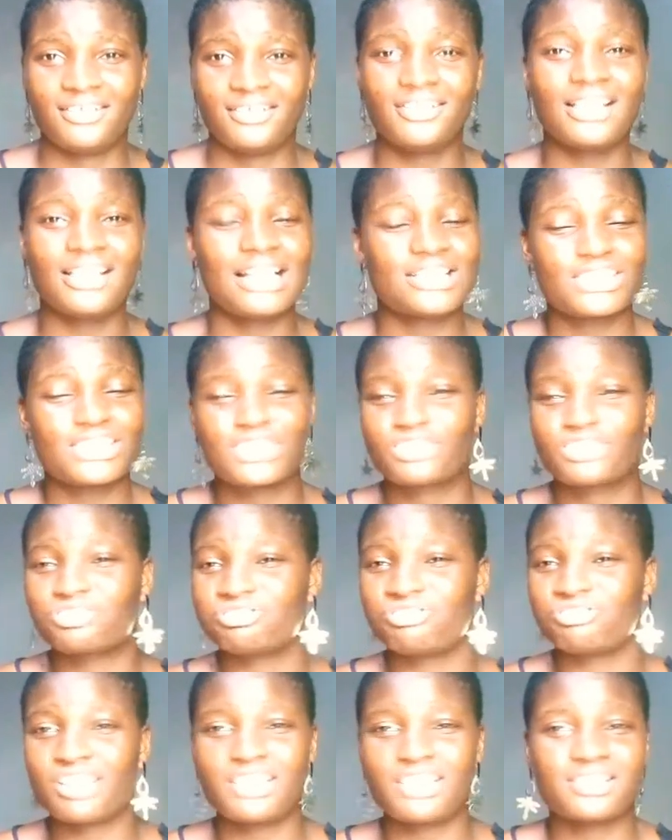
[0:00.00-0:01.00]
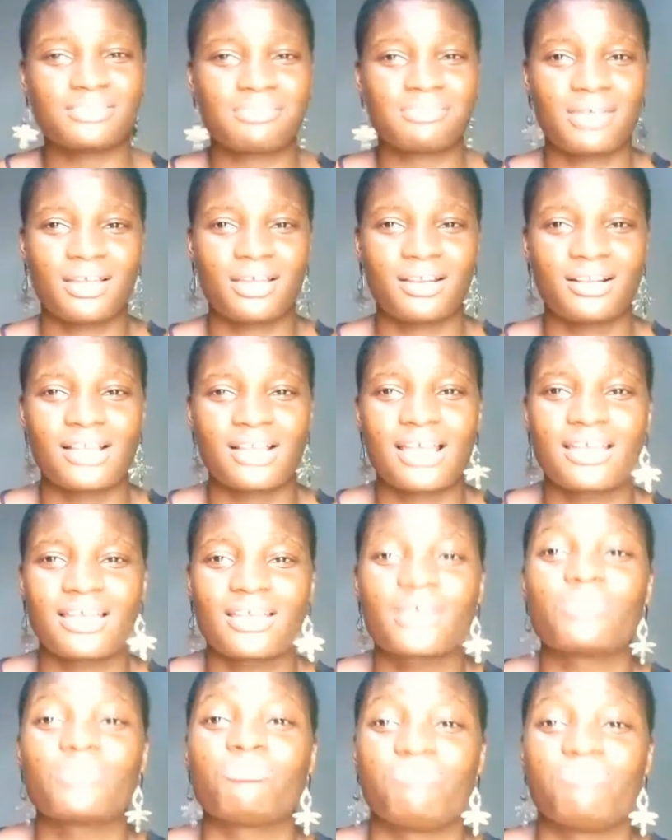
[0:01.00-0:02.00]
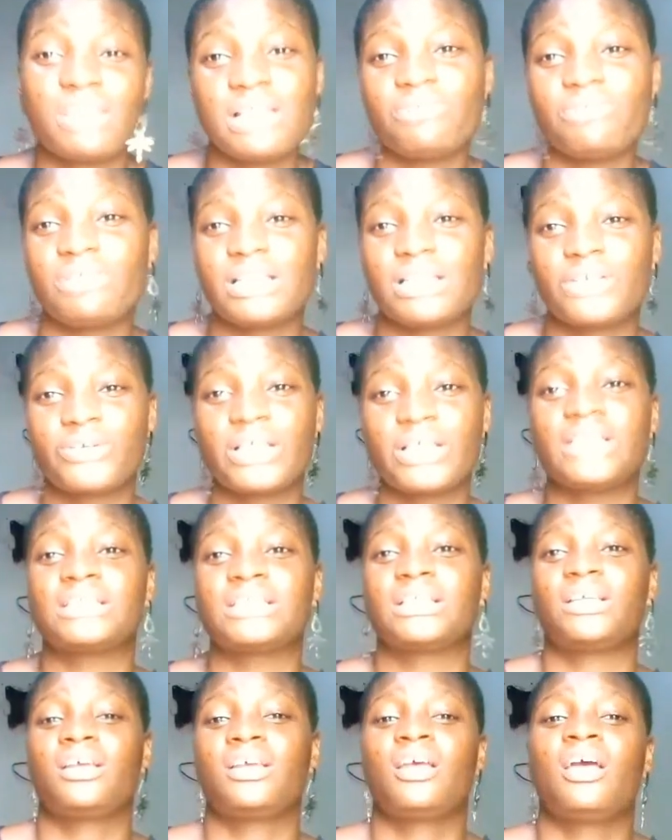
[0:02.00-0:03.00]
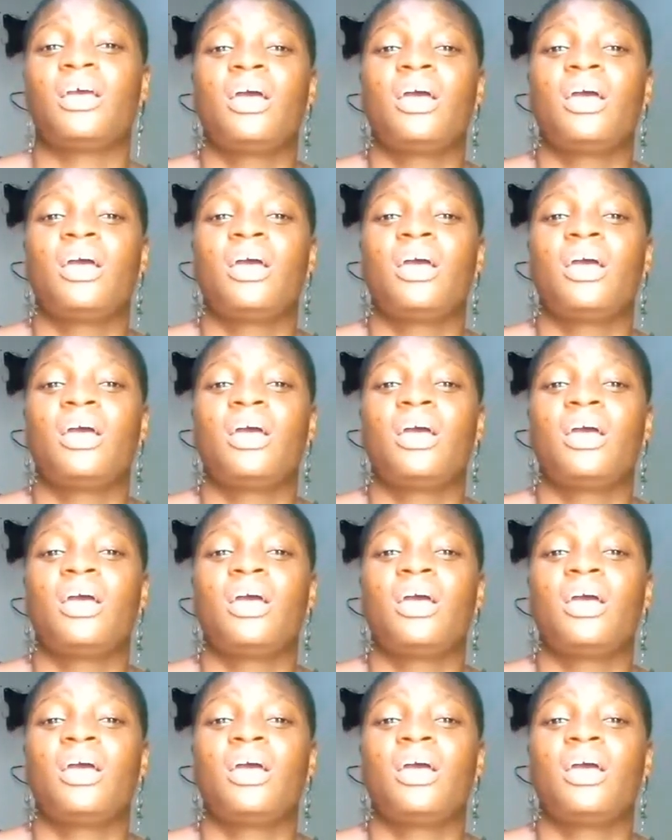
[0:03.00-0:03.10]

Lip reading: You're like just crazy, man. Like, really, really crazy.